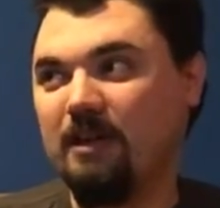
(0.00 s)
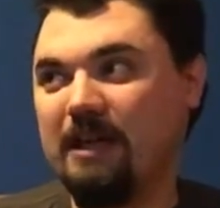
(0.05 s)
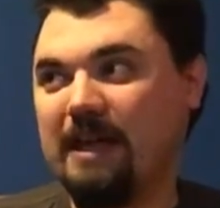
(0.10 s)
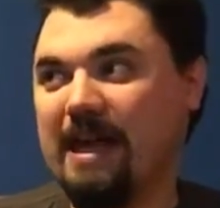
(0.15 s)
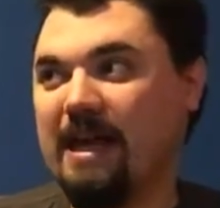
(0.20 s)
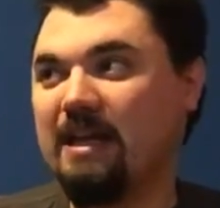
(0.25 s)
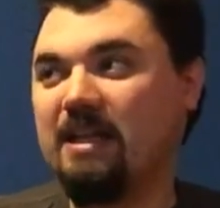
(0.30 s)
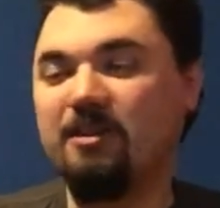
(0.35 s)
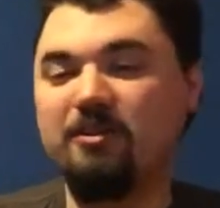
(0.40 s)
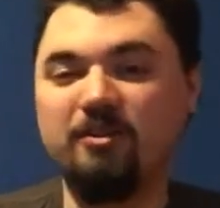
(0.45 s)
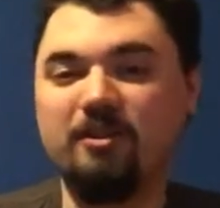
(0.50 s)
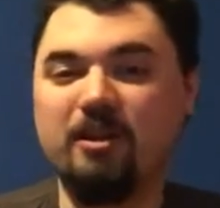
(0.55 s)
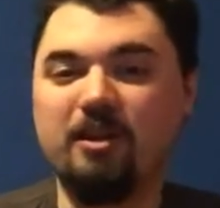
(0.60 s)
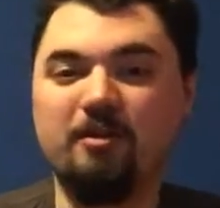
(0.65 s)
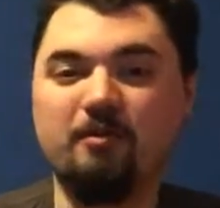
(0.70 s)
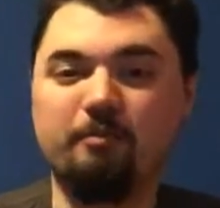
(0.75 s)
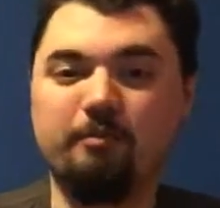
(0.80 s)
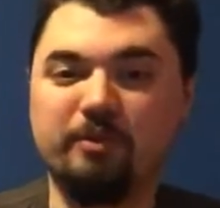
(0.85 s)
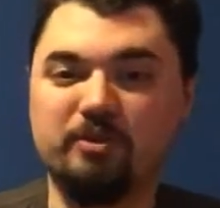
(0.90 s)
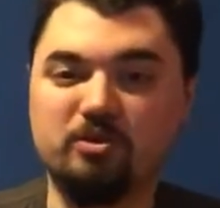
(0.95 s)

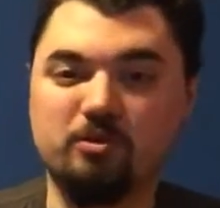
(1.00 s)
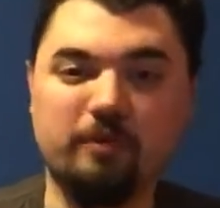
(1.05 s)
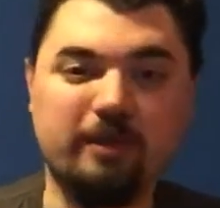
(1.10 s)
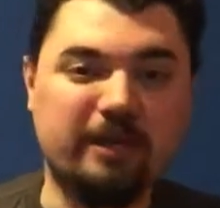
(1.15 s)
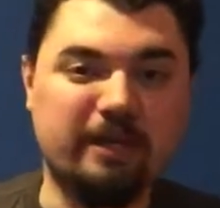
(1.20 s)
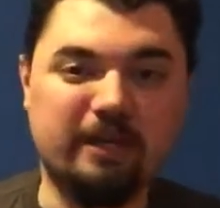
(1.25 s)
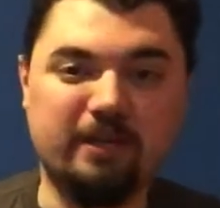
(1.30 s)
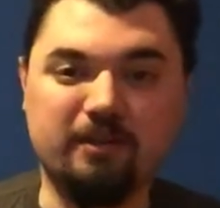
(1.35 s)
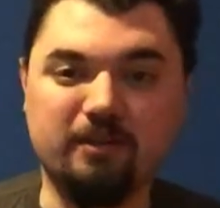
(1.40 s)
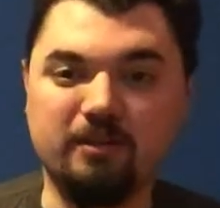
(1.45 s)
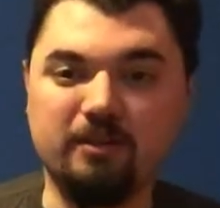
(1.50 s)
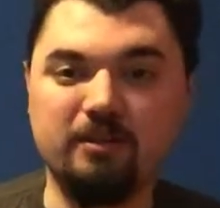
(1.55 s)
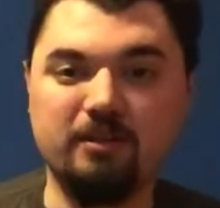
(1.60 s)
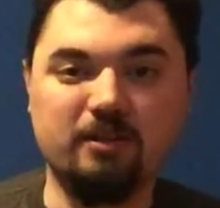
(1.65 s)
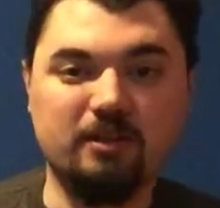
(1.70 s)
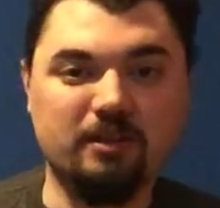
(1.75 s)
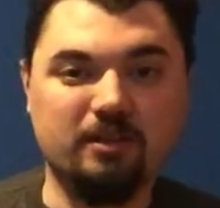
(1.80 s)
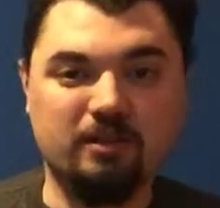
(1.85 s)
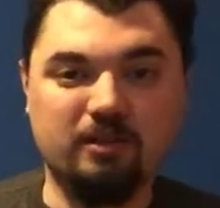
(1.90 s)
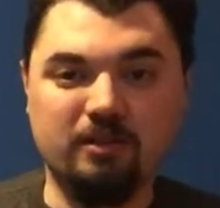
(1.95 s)
Anything between
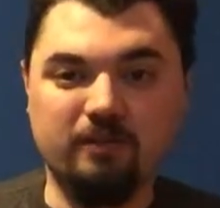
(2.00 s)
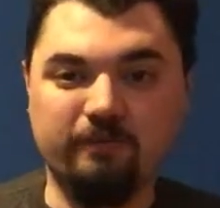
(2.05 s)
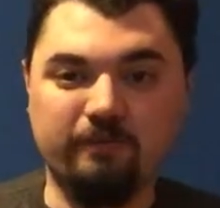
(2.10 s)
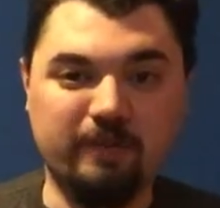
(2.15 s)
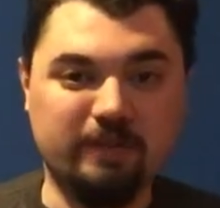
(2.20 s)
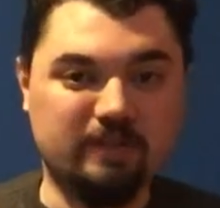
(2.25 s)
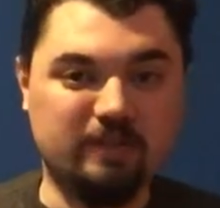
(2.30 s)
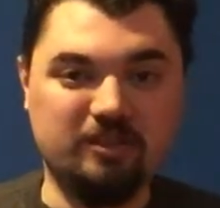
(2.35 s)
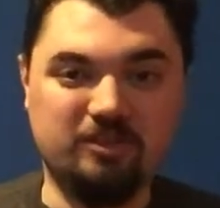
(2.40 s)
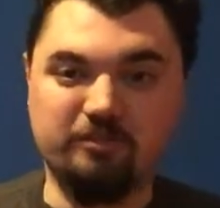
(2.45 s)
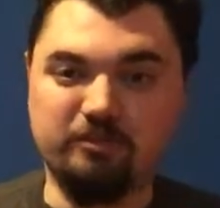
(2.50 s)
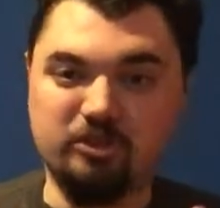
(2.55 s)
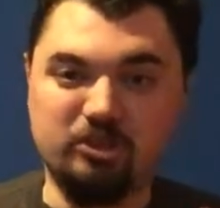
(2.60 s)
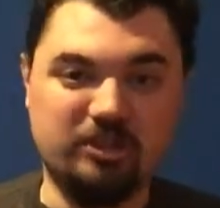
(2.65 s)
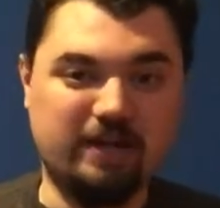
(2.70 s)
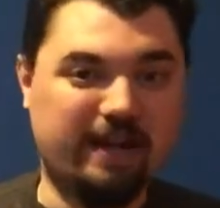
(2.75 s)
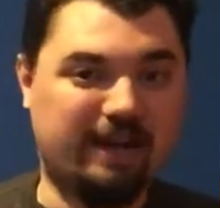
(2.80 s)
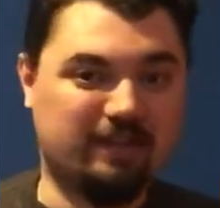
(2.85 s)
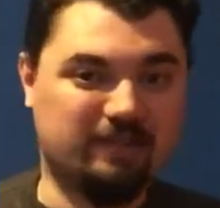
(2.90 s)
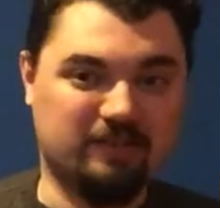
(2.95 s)
Vin Diesel and
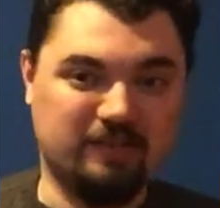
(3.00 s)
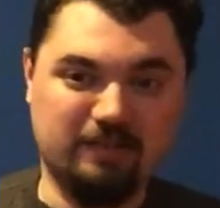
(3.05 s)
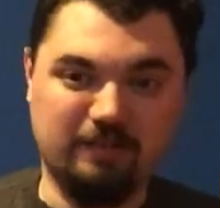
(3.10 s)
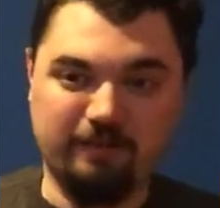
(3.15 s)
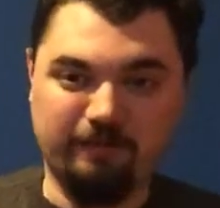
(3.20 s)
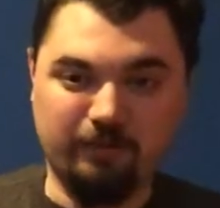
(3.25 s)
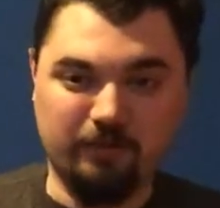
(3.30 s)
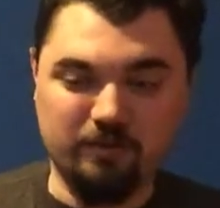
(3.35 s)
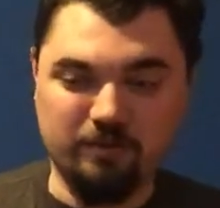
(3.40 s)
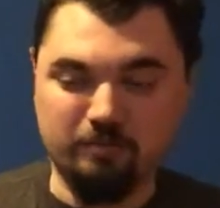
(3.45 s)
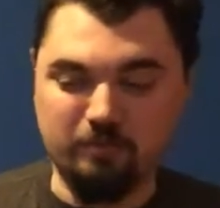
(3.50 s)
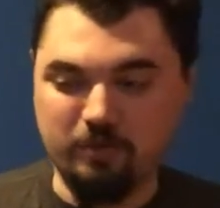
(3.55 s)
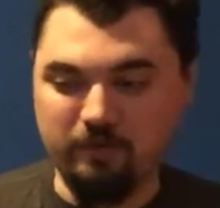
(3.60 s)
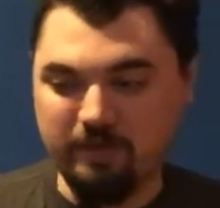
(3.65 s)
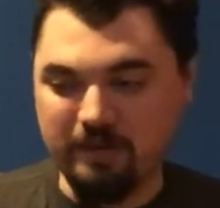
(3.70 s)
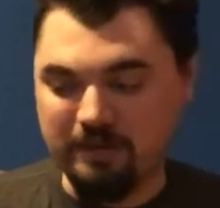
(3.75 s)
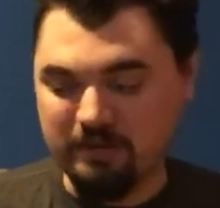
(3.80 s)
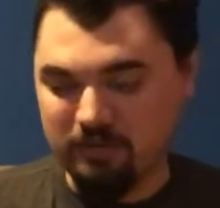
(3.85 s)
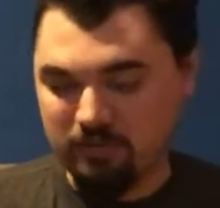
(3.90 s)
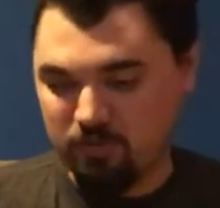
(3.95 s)
Jackson in the first
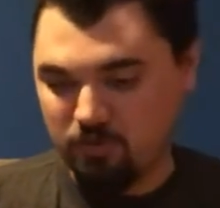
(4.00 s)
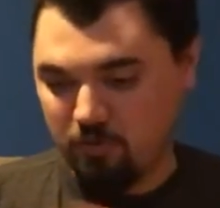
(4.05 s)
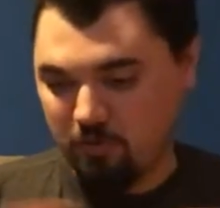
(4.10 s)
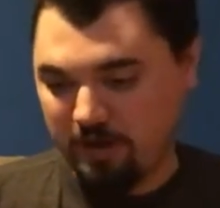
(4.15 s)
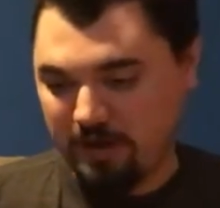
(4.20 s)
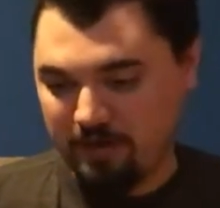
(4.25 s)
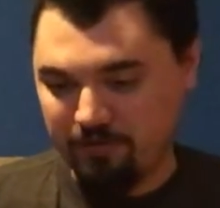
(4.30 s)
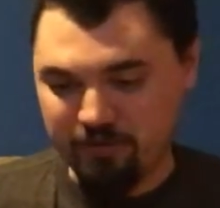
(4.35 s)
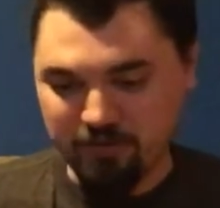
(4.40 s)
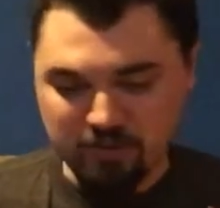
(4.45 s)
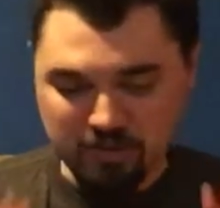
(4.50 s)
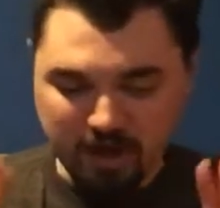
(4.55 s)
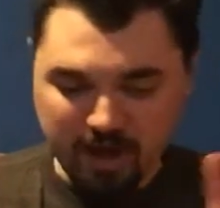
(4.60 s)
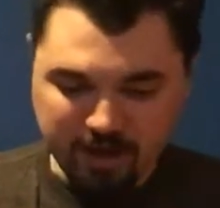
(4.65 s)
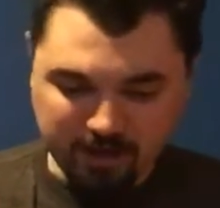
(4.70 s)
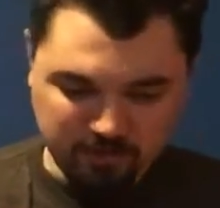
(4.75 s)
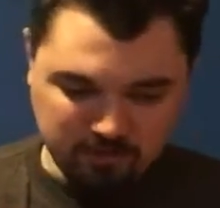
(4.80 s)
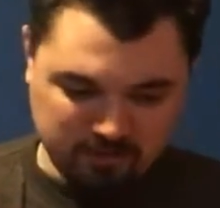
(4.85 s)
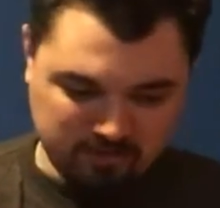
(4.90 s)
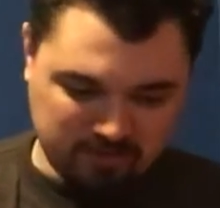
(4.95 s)
movie is great. The
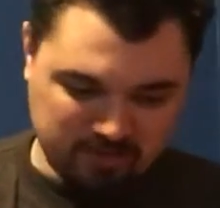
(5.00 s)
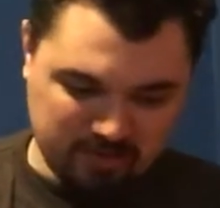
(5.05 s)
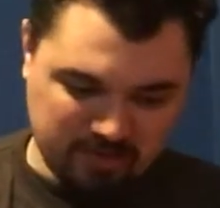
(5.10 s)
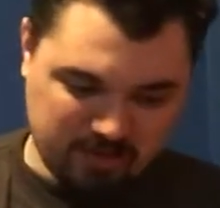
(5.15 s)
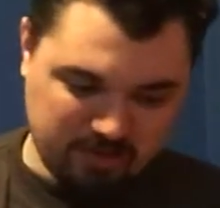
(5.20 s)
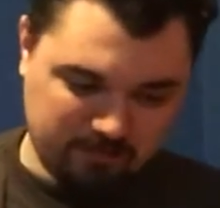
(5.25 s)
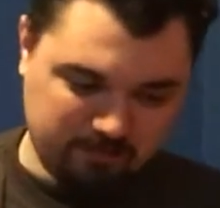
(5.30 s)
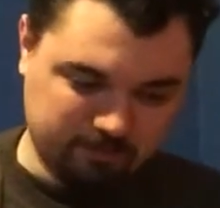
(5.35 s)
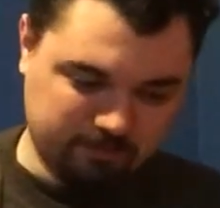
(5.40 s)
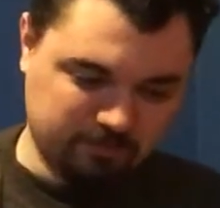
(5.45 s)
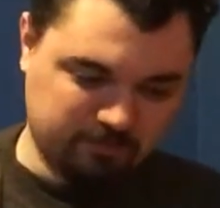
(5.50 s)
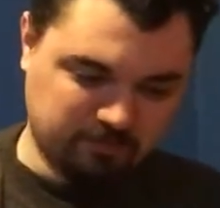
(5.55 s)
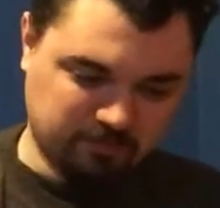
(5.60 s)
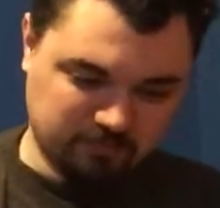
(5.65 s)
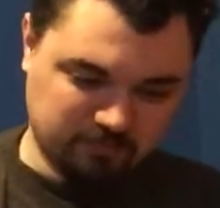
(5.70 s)
diner scene,